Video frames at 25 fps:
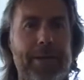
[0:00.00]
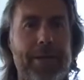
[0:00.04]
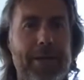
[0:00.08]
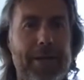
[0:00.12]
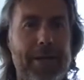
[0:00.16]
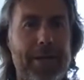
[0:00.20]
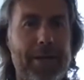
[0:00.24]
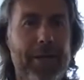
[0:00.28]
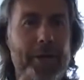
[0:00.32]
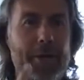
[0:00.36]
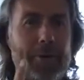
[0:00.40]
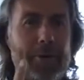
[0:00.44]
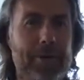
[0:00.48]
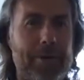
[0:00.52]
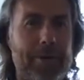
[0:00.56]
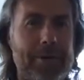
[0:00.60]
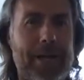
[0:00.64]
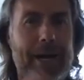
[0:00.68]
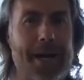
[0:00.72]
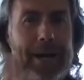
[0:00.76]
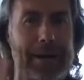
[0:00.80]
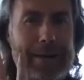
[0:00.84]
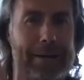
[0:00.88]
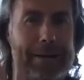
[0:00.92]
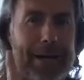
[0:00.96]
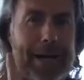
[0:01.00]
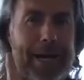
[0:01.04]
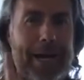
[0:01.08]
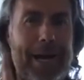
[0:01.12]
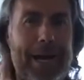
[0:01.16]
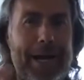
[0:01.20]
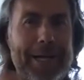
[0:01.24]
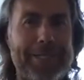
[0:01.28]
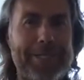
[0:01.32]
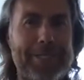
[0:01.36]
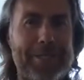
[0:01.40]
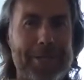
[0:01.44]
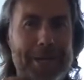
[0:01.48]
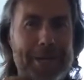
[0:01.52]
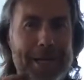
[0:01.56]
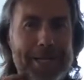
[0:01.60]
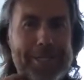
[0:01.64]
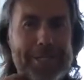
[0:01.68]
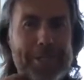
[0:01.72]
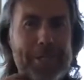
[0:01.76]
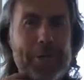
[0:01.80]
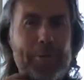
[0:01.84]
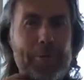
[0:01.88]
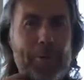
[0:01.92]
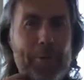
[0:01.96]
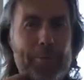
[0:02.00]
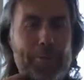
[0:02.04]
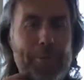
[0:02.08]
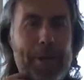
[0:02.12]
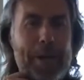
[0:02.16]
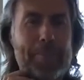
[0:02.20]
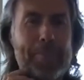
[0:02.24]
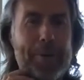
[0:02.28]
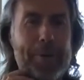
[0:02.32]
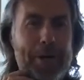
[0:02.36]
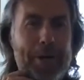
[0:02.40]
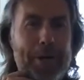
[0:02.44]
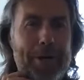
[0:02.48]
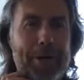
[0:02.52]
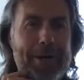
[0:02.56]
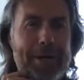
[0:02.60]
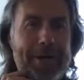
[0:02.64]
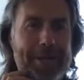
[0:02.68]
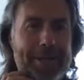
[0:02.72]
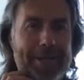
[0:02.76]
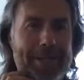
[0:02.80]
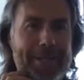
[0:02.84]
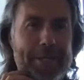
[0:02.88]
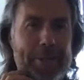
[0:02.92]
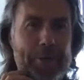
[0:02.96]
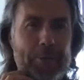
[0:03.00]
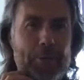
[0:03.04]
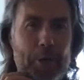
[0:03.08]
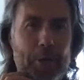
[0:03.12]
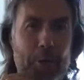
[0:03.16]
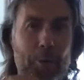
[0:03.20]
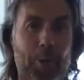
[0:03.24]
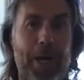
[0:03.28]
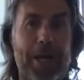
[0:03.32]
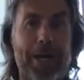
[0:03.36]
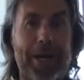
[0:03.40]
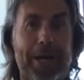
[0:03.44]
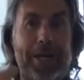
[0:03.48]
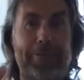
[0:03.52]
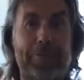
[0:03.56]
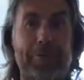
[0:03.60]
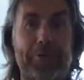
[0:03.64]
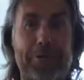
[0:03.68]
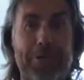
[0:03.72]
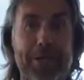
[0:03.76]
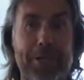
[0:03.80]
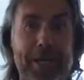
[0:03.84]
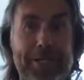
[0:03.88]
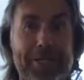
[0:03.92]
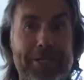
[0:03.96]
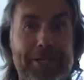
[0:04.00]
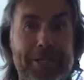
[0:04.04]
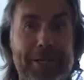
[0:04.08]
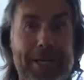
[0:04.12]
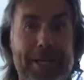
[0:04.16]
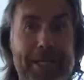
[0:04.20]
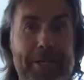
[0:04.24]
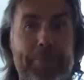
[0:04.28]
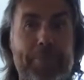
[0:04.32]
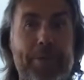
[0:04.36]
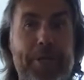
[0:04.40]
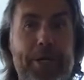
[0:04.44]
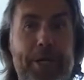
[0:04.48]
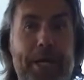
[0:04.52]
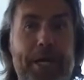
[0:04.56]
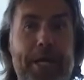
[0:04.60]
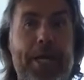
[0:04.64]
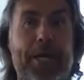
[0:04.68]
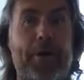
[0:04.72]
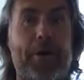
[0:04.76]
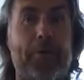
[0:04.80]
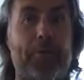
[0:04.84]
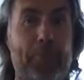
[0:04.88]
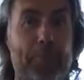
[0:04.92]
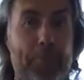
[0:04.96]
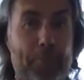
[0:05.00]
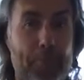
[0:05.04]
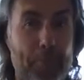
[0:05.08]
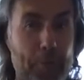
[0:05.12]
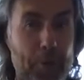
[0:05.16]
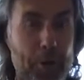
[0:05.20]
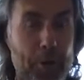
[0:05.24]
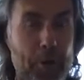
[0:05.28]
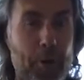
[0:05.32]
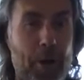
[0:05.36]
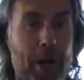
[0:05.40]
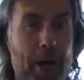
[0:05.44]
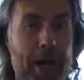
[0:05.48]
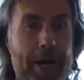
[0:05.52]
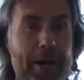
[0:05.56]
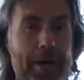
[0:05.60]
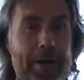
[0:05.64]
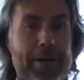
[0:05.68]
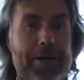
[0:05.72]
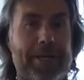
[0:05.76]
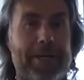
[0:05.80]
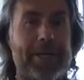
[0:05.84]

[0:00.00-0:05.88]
I still remember that you were quite enthusiastic at the beginning of who you hired.